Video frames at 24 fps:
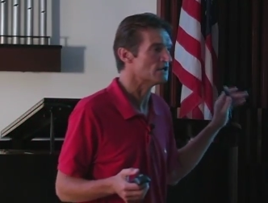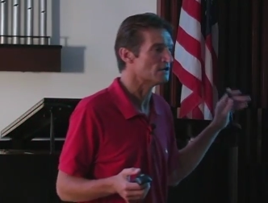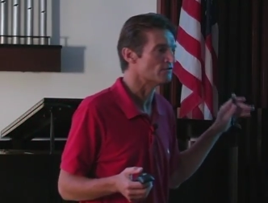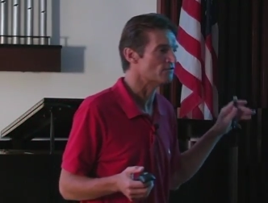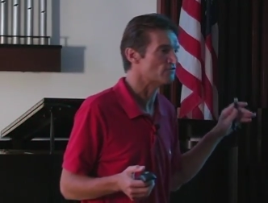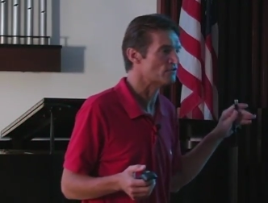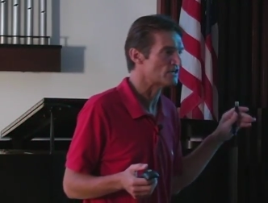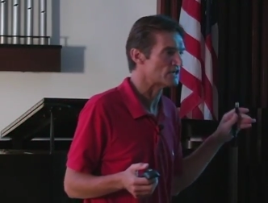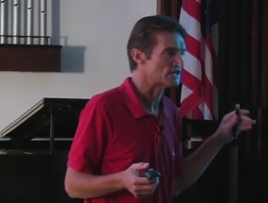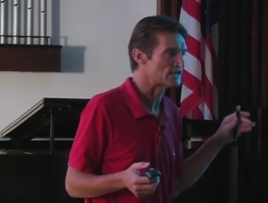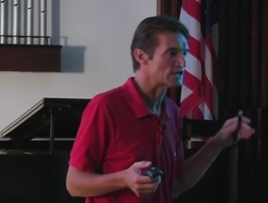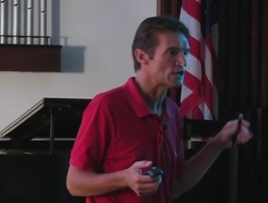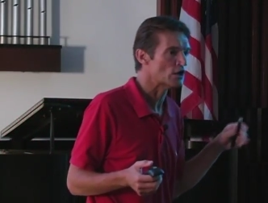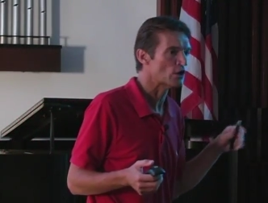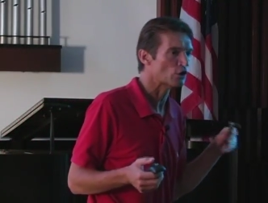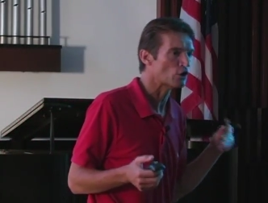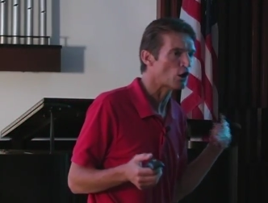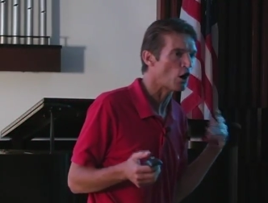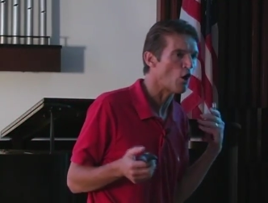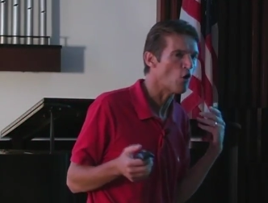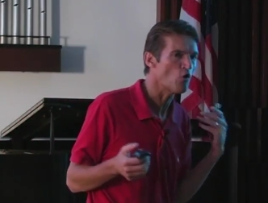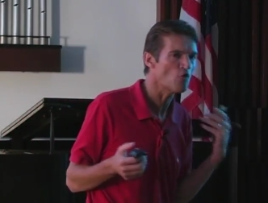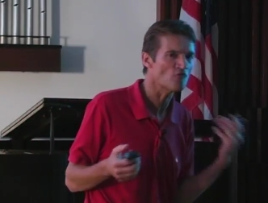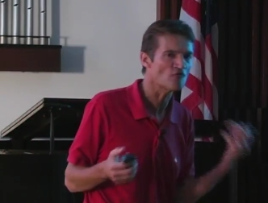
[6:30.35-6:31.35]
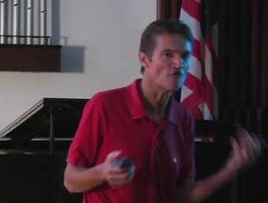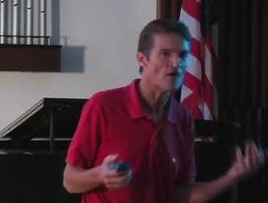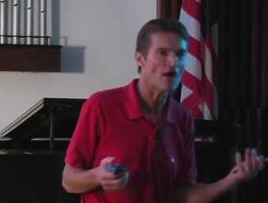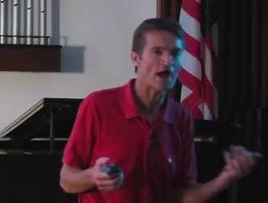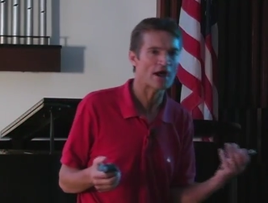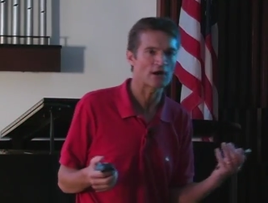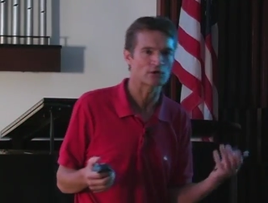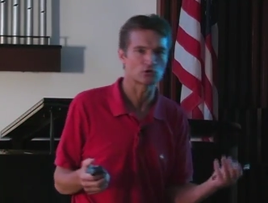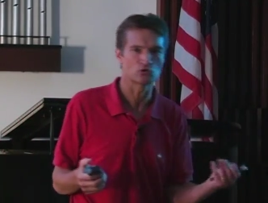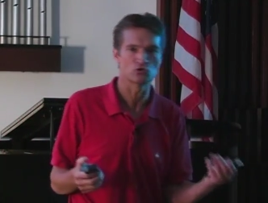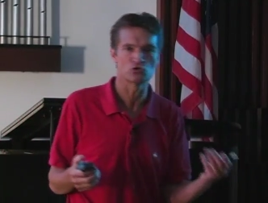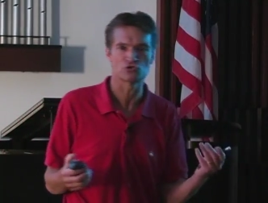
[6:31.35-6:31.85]
the
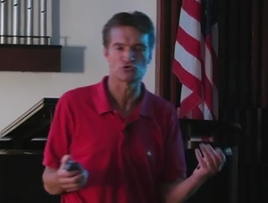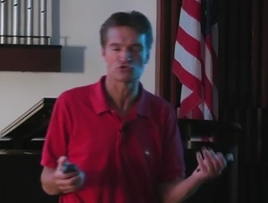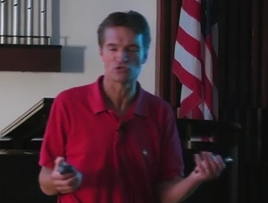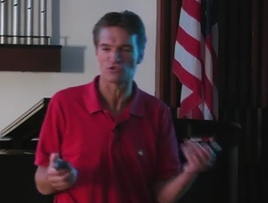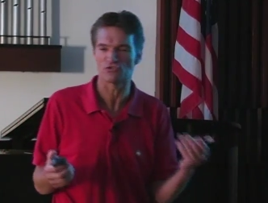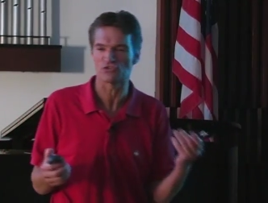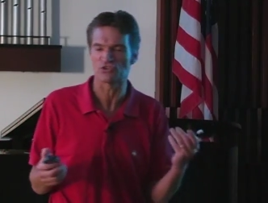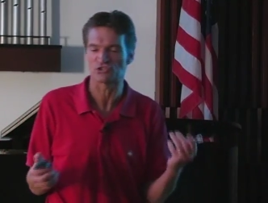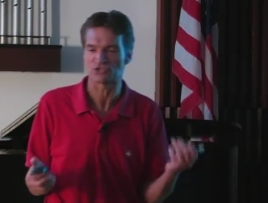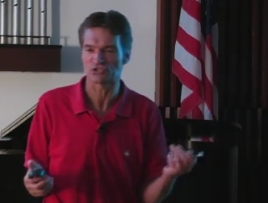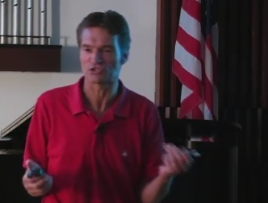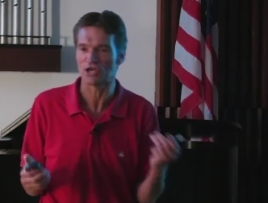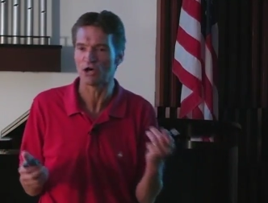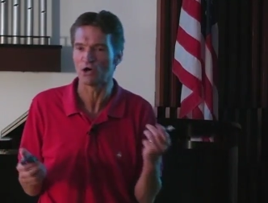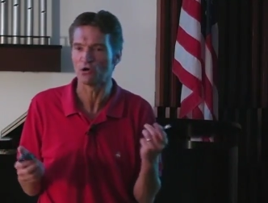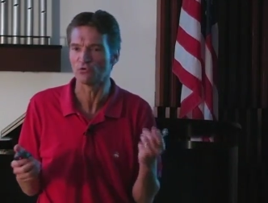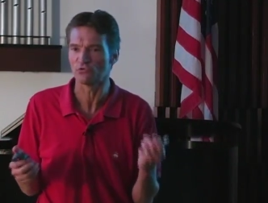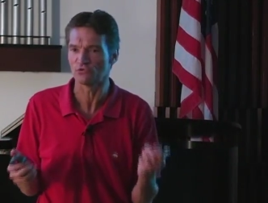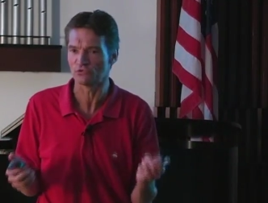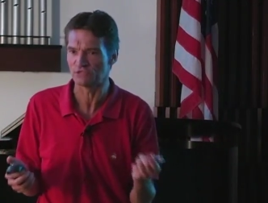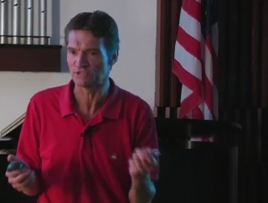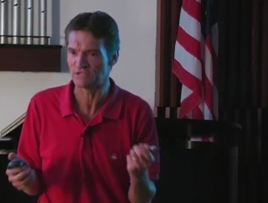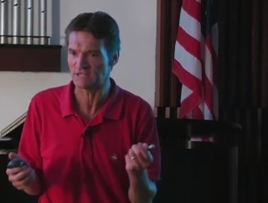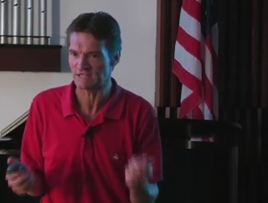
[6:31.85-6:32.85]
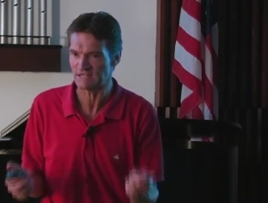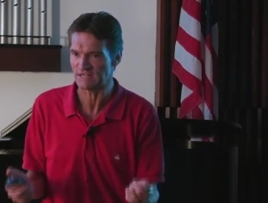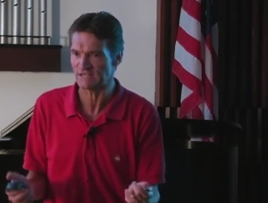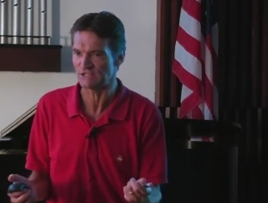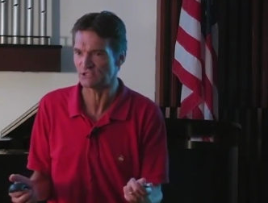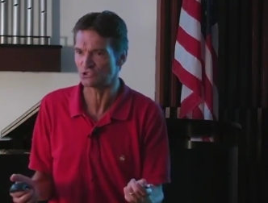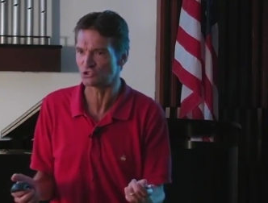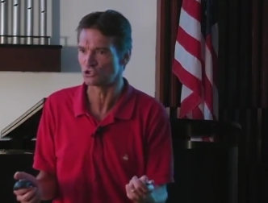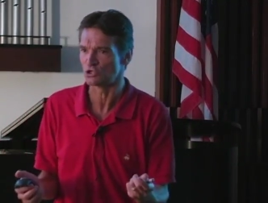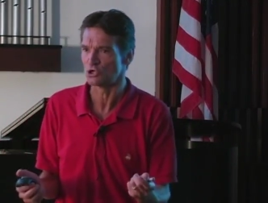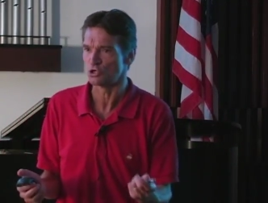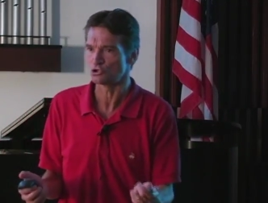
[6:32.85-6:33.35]
cofactors that the cell
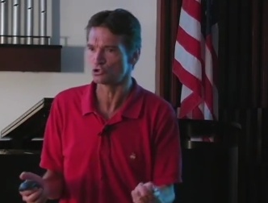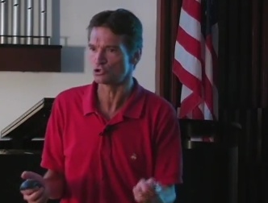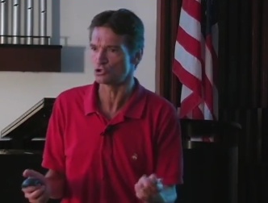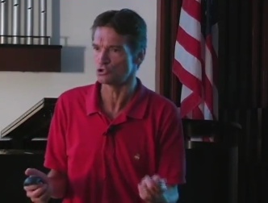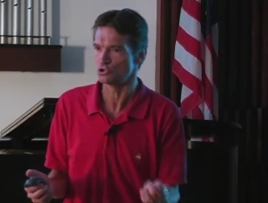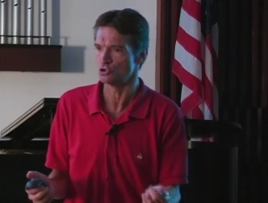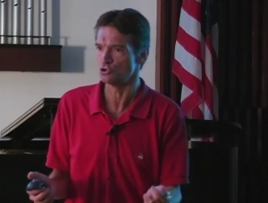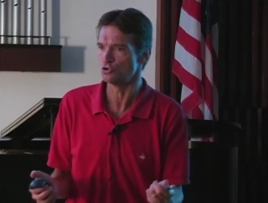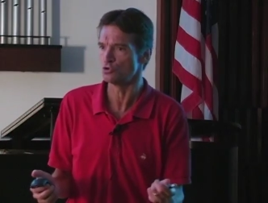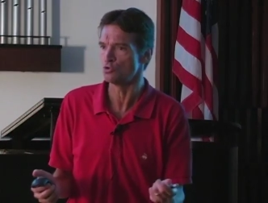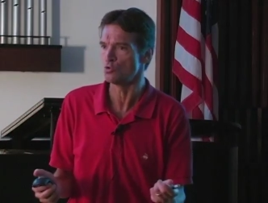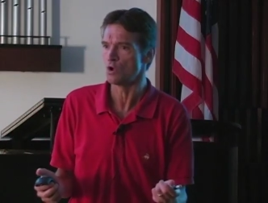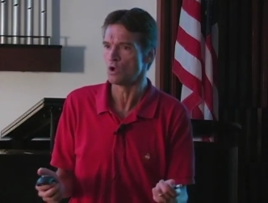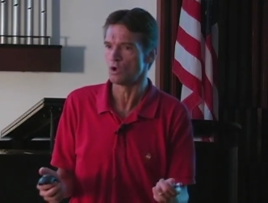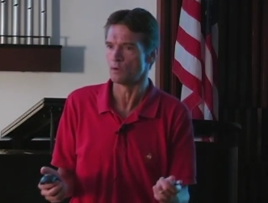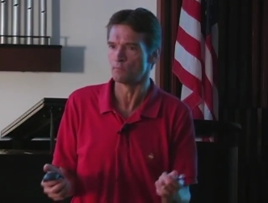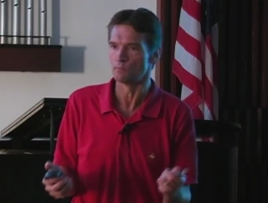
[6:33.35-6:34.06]
needs to